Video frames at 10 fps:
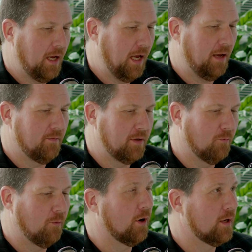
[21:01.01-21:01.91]
Haven
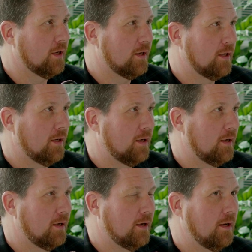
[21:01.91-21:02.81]
Award.
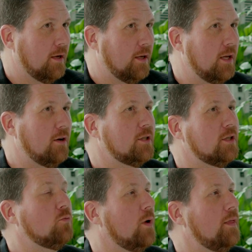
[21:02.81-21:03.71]
You don't
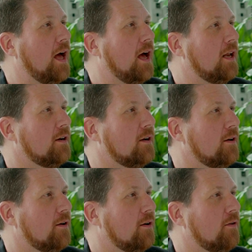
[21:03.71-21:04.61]
just win that
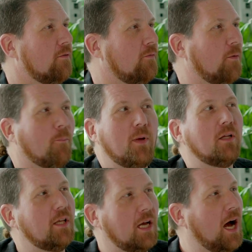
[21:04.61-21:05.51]
for
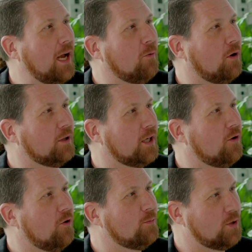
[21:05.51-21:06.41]
building high quality
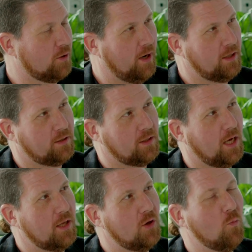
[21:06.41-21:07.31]
homes or great
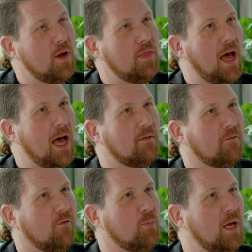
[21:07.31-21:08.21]
design. You win that
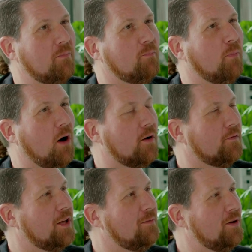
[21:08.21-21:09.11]
for being part of
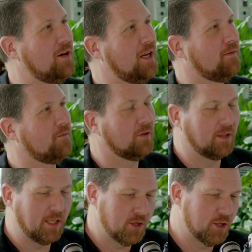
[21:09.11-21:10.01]
a community and for
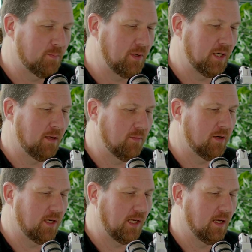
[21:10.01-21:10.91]
leadership in a
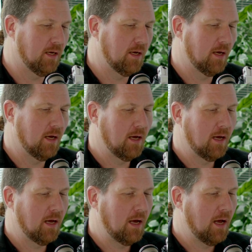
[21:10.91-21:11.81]
community.
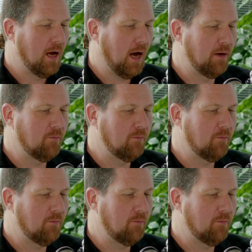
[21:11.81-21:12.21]
I'd